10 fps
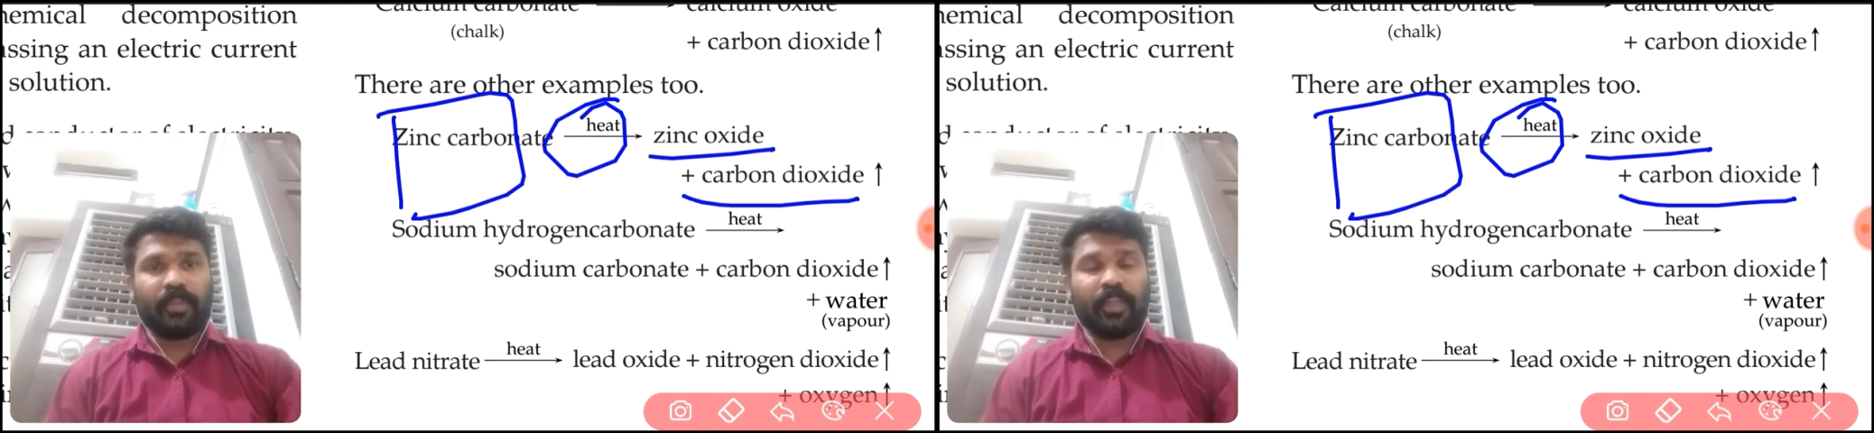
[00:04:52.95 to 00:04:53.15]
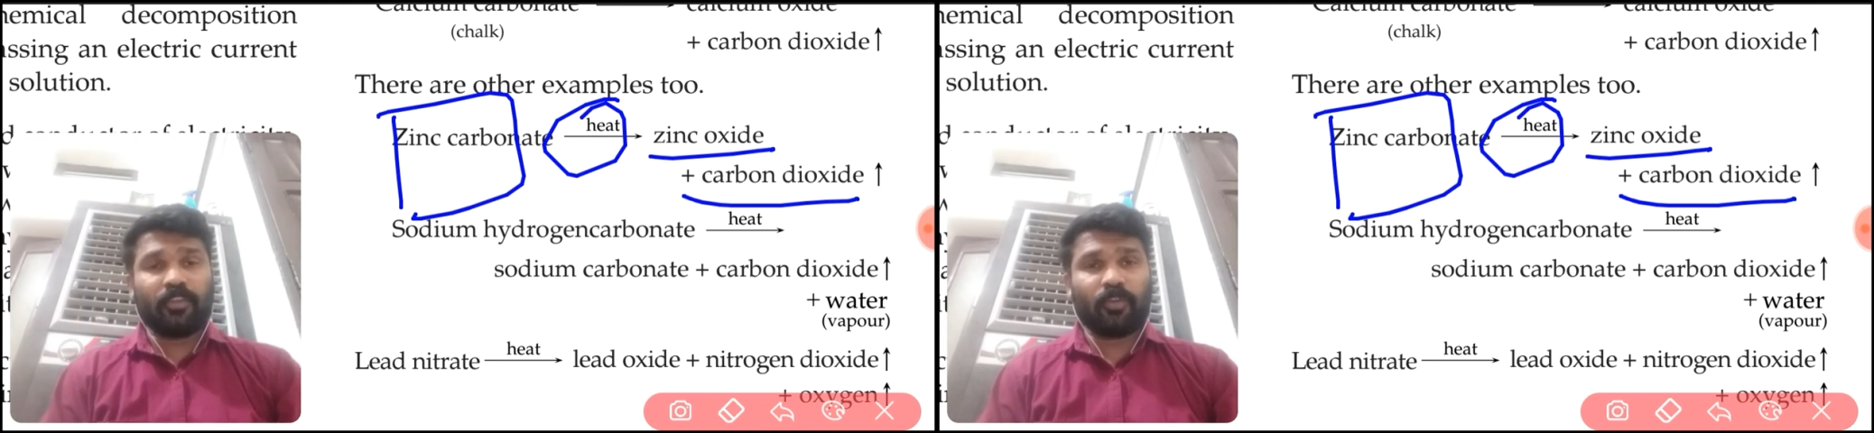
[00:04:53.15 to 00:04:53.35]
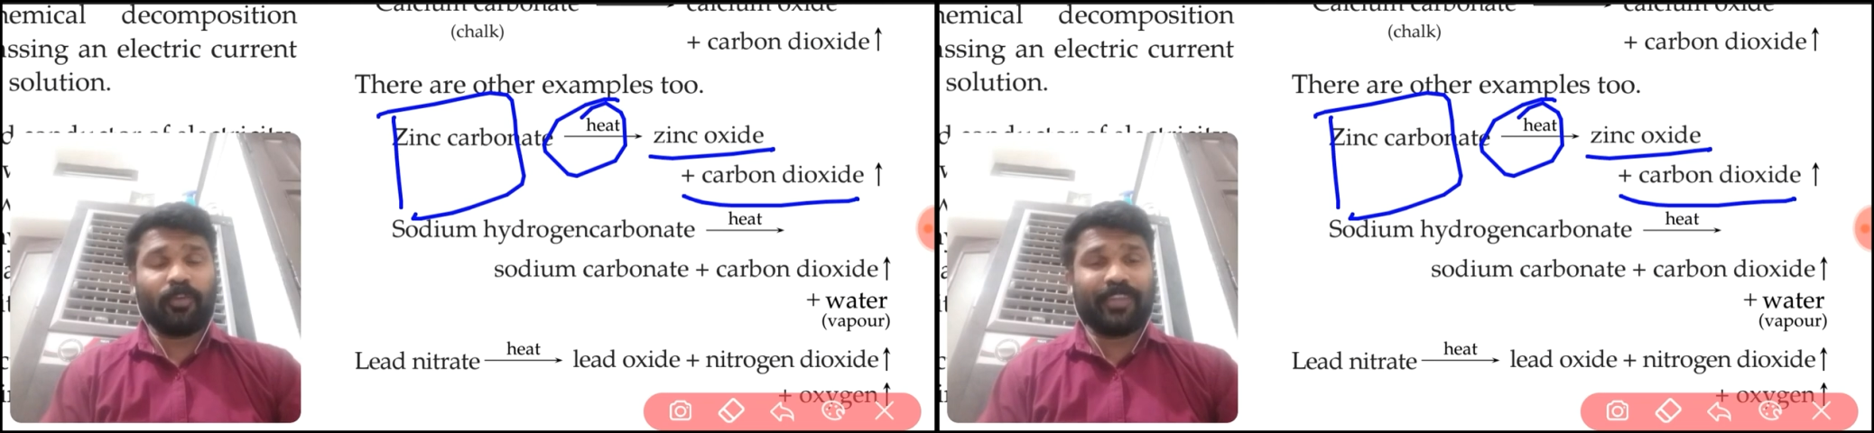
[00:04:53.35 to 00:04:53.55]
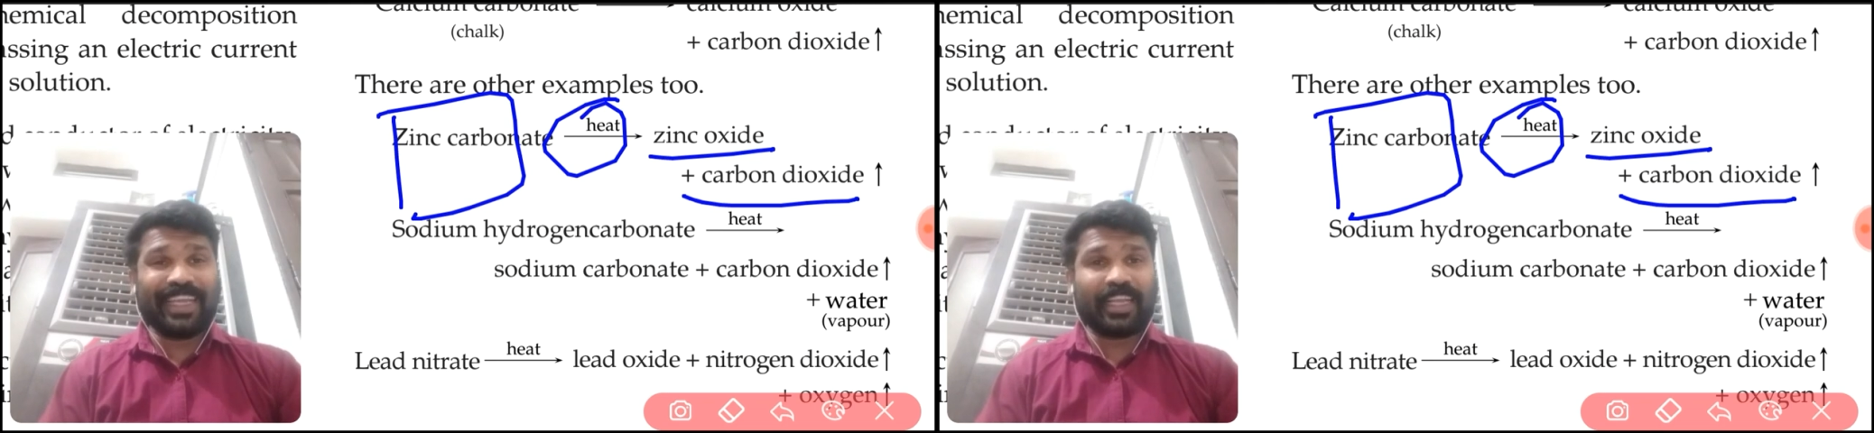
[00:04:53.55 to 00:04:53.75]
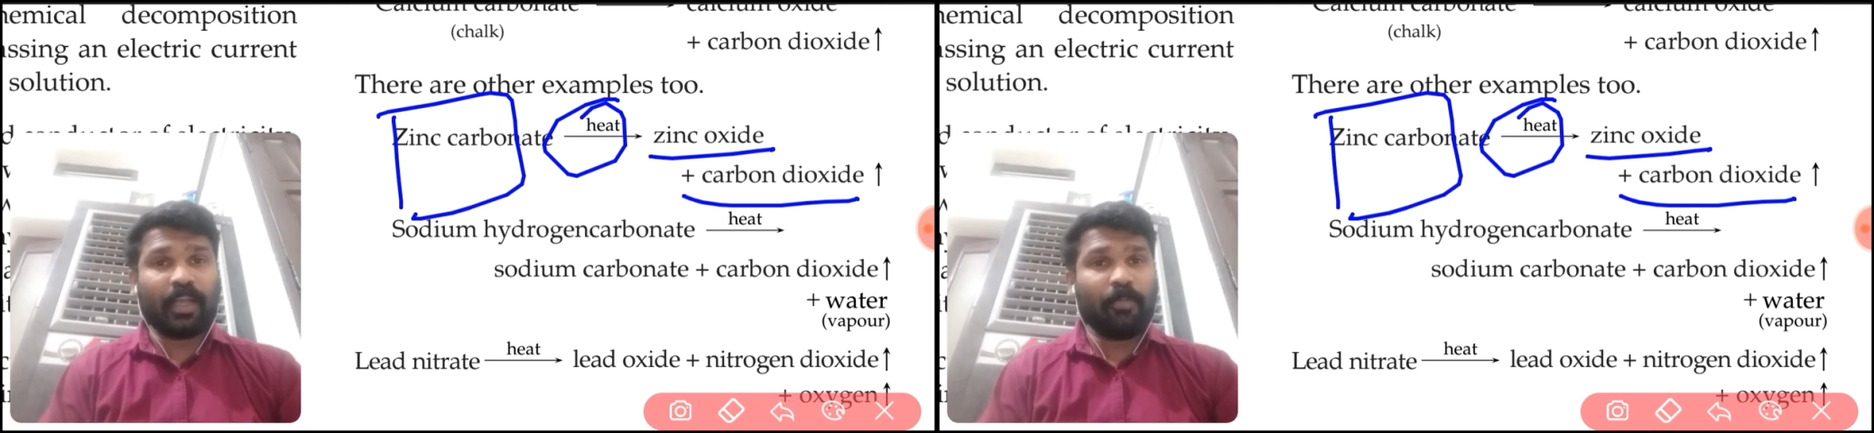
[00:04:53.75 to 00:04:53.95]
It shows the
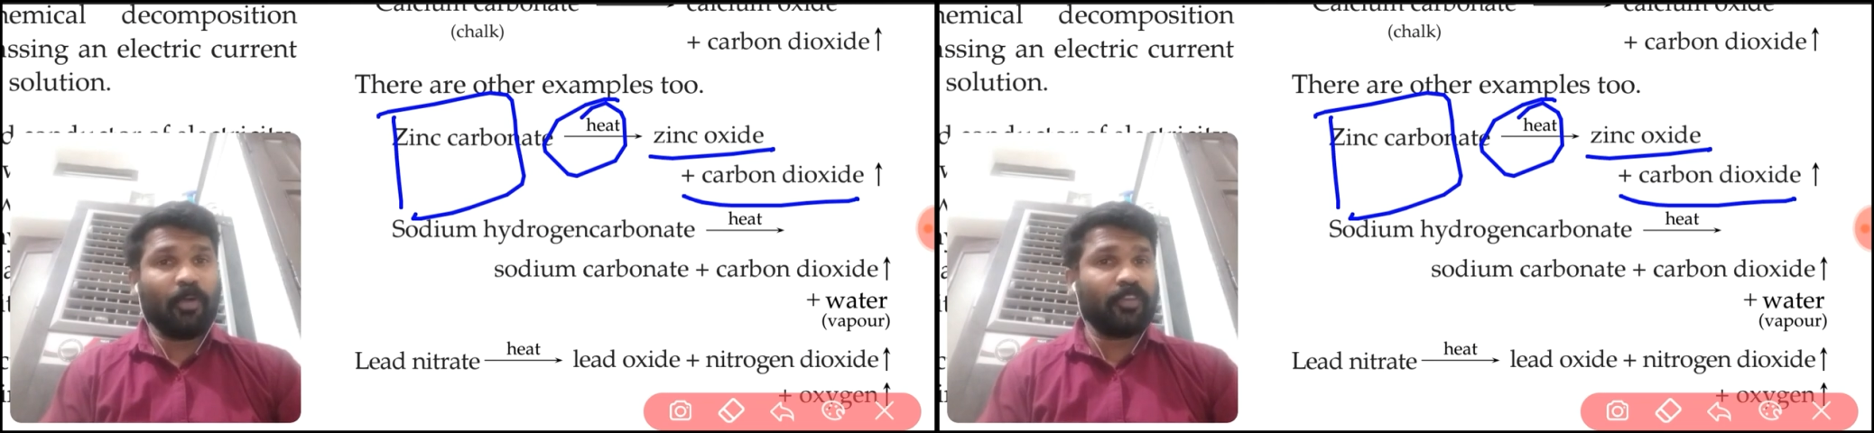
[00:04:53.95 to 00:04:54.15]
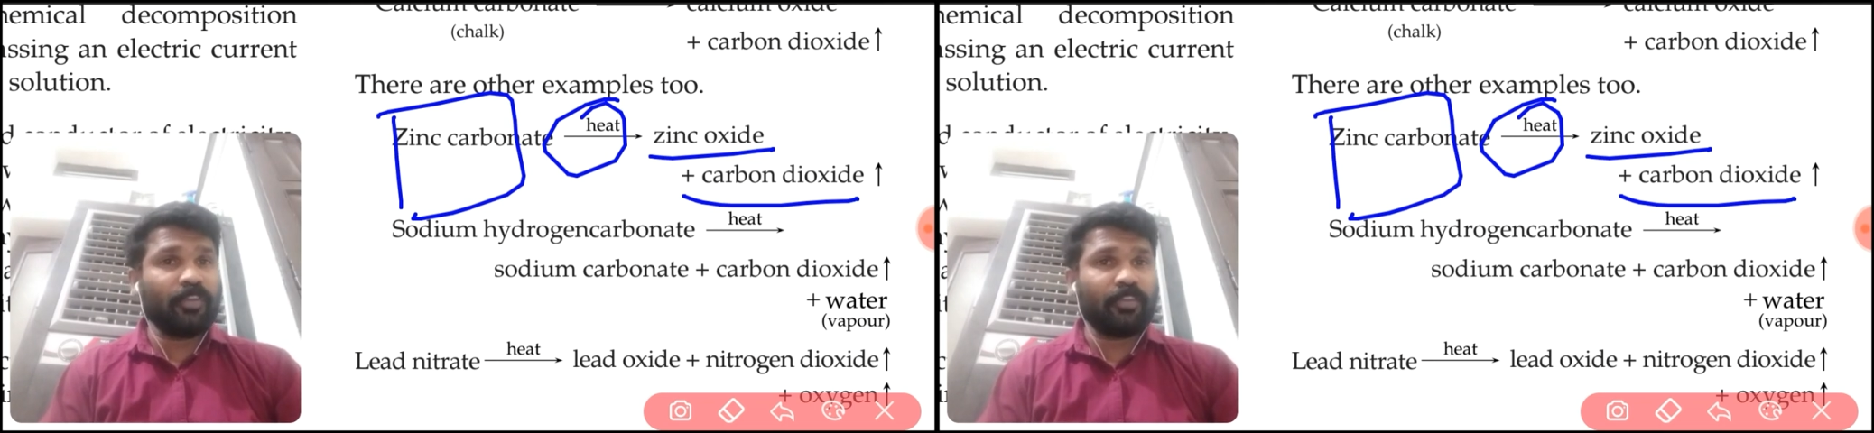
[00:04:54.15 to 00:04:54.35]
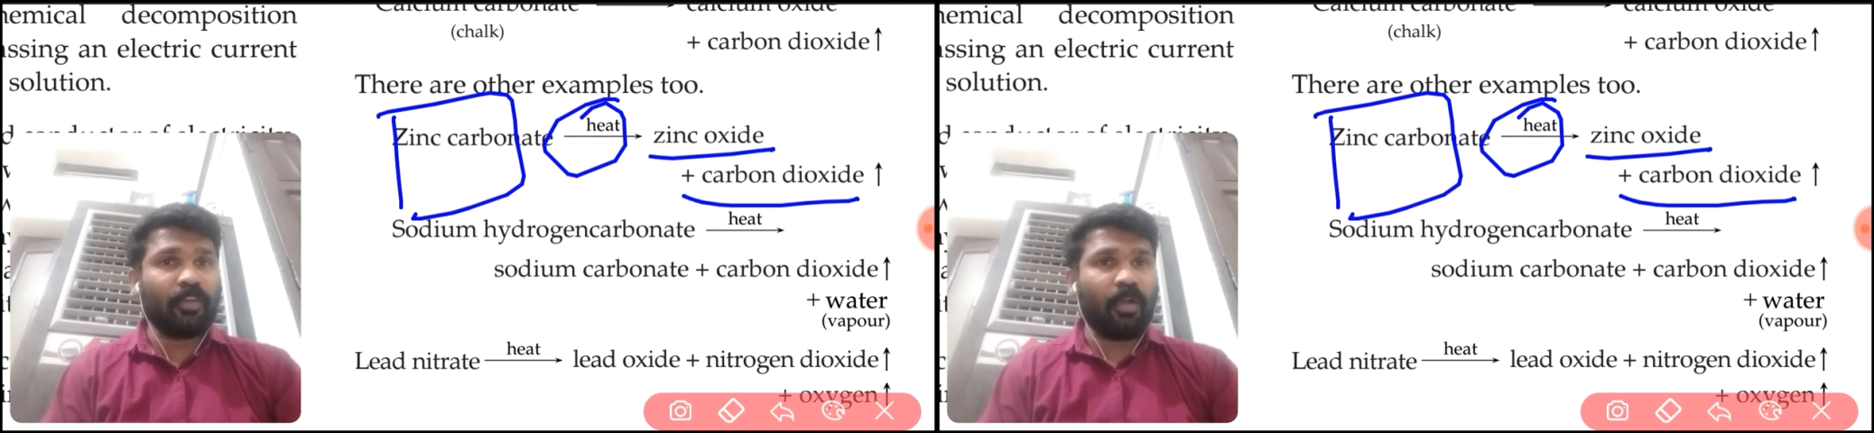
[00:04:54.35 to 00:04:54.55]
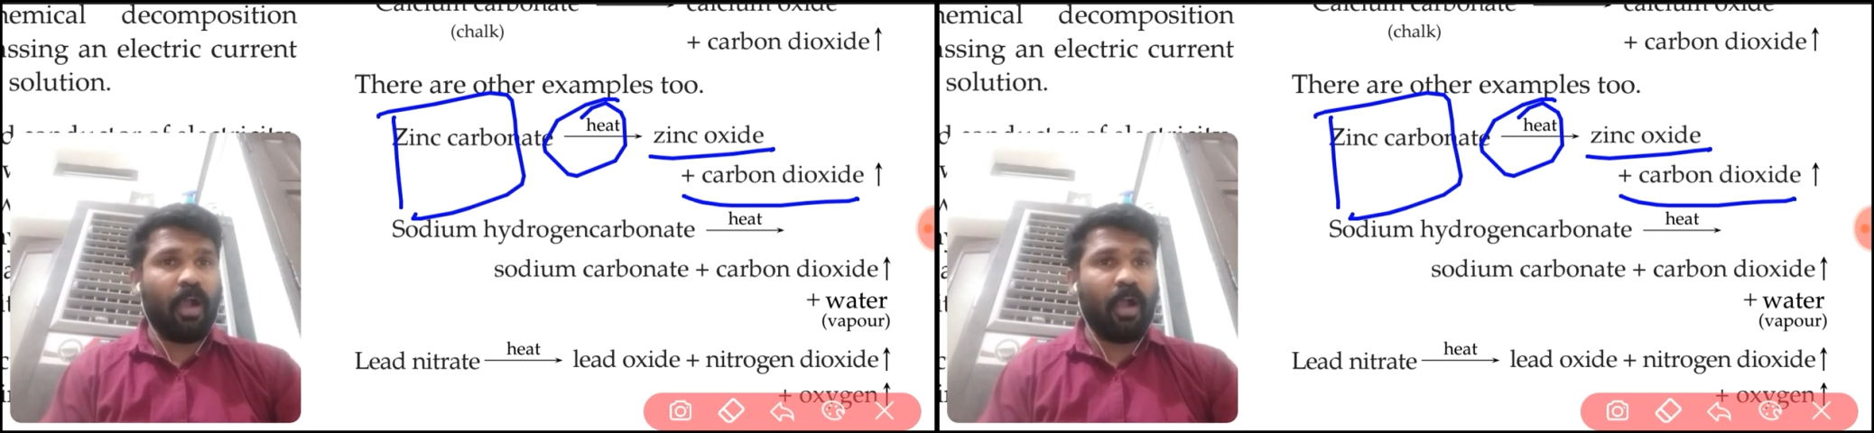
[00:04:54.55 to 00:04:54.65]
decomposition